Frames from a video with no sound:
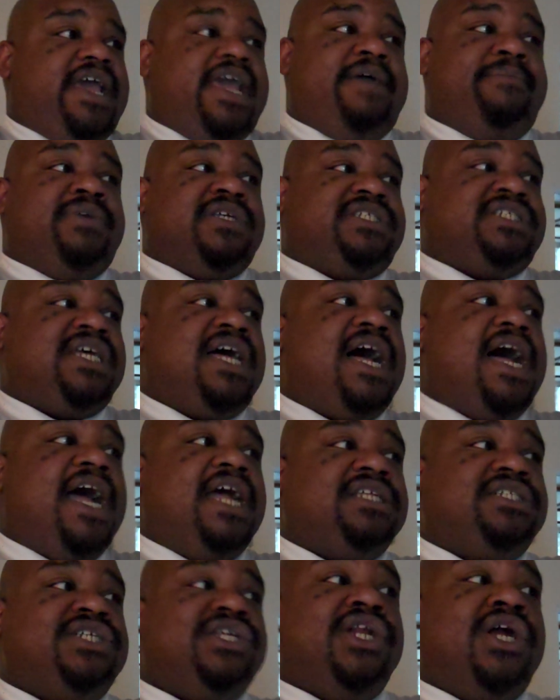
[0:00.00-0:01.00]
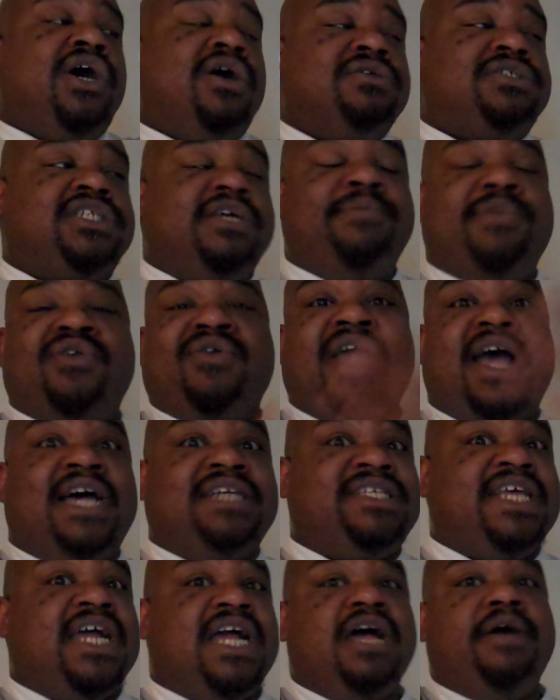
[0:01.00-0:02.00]
And besides, you know, some of you
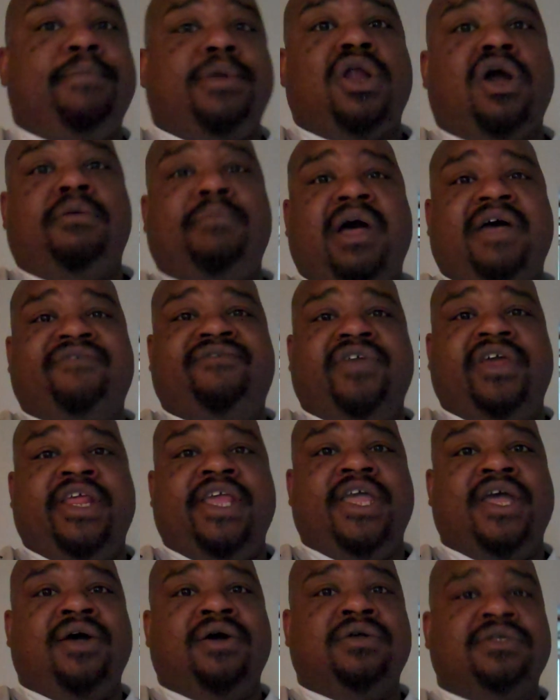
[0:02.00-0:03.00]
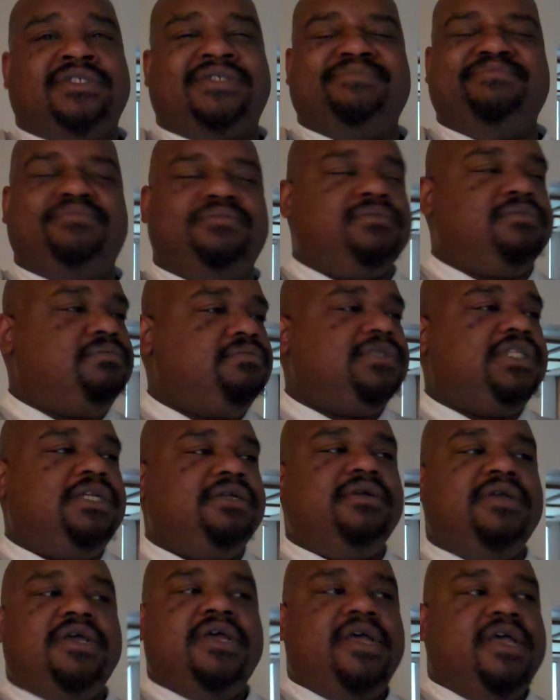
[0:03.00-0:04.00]
guys that coming on my
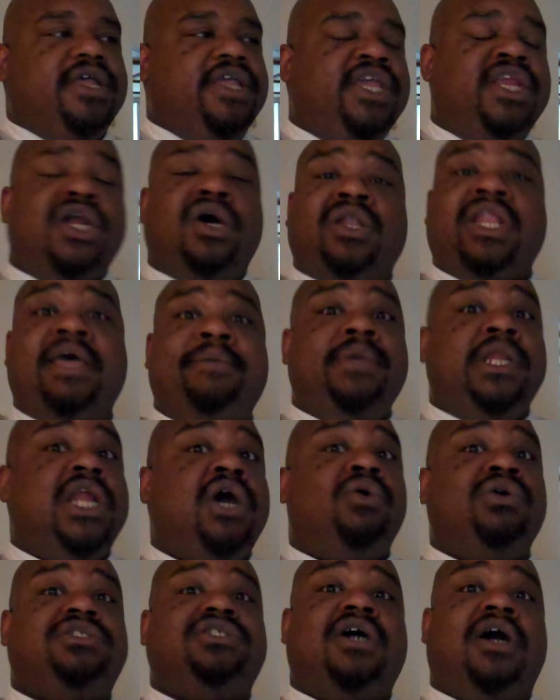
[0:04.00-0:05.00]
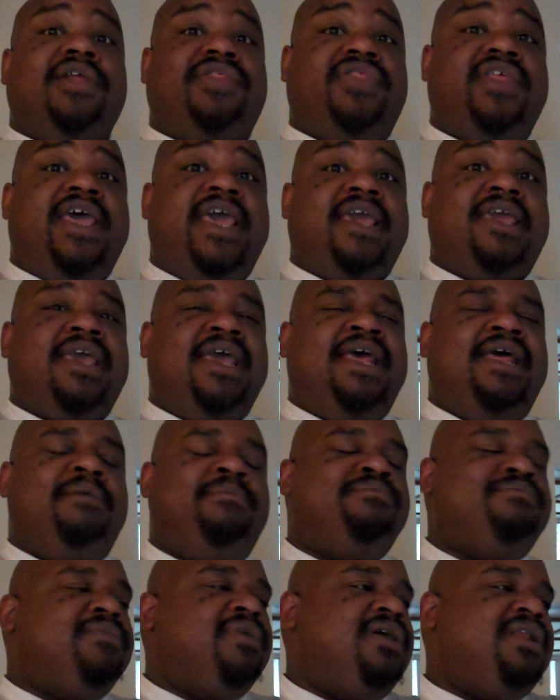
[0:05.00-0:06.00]
videos, you know, let me know what y'all think.
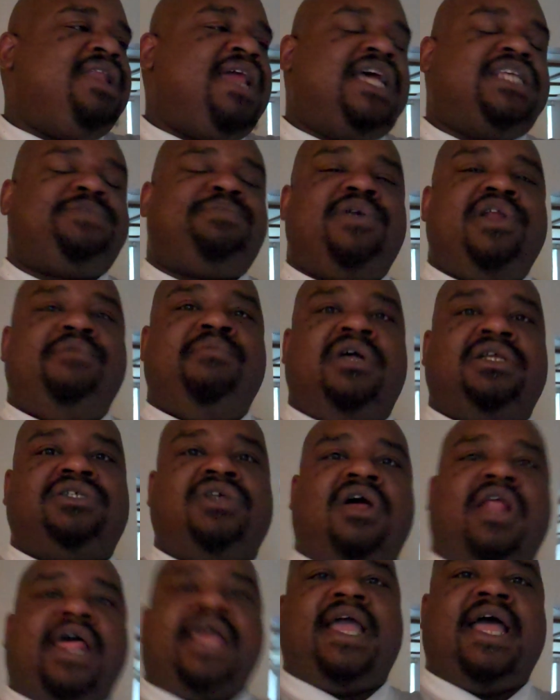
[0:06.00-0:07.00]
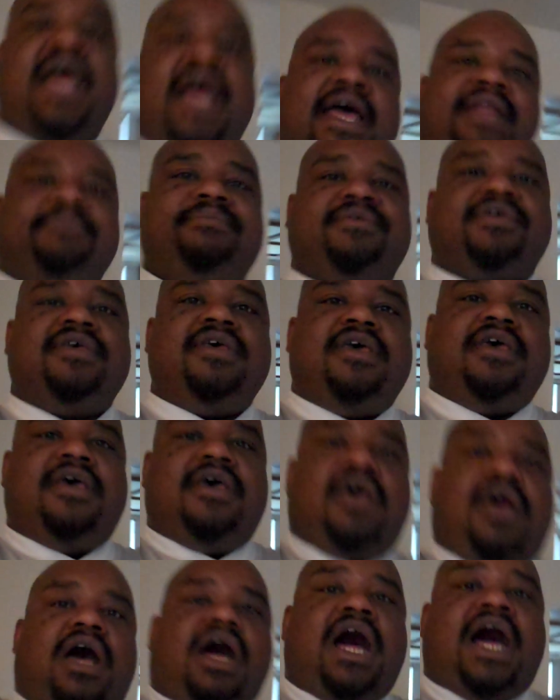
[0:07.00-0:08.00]
And that's pretty much all I got.
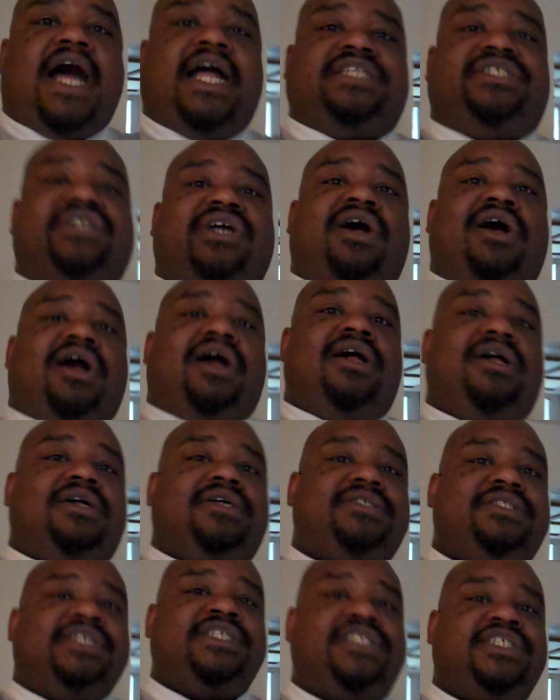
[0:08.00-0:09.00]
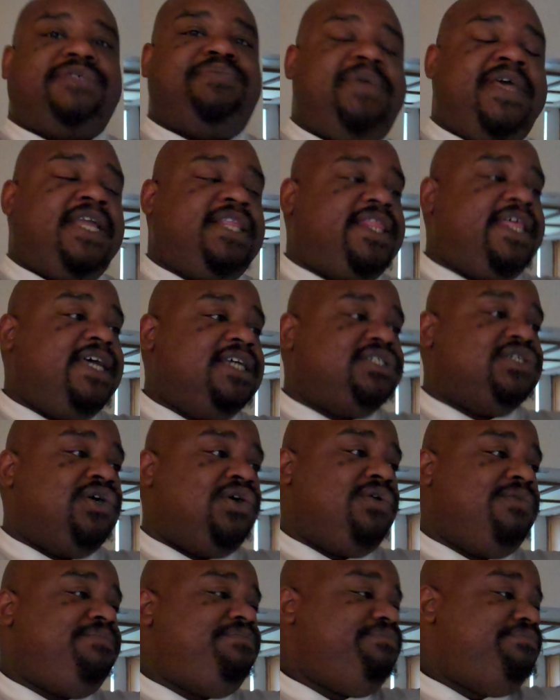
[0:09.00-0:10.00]
All right, y'all. This is Big
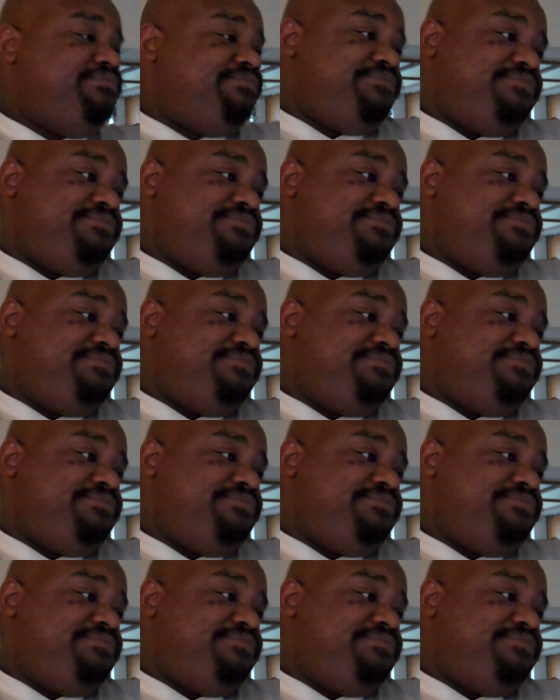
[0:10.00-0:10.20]
Thizzle.